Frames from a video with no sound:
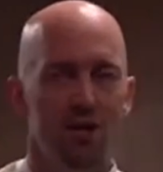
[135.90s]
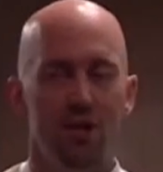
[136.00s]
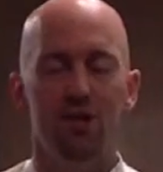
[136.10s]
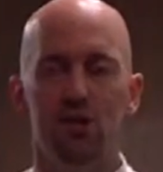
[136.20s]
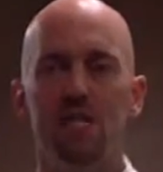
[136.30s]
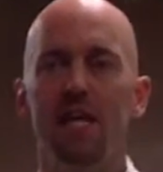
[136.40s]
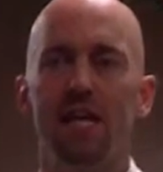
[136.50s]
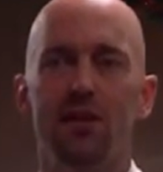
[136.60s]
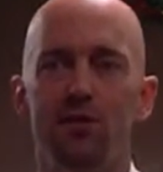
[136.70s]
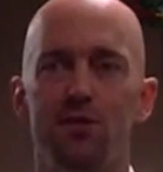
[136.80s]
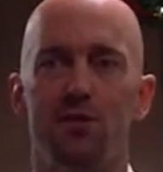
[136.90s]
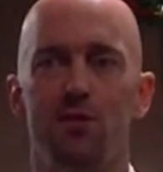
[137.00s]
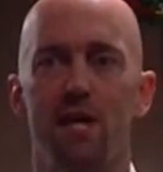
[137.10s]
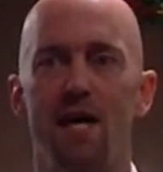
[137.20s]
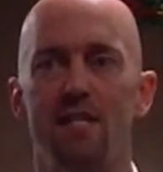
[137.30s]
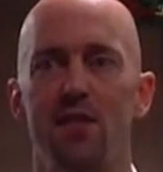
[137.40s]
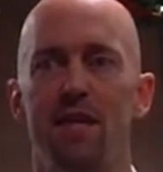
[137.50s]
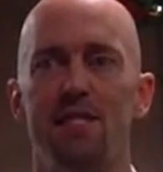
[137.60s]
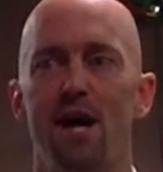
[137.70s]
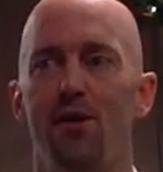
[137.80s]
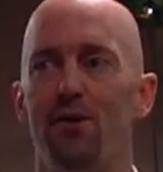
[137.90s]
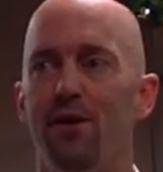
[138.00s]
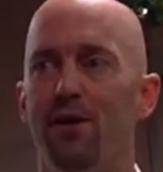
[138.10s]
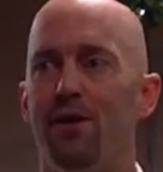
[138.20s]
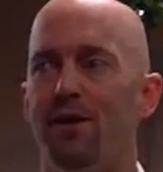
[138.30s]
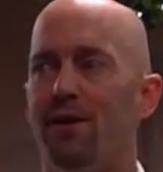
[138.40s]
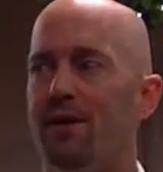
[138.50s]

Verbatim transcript: and you're, and you're seeking those, those kinds of things out,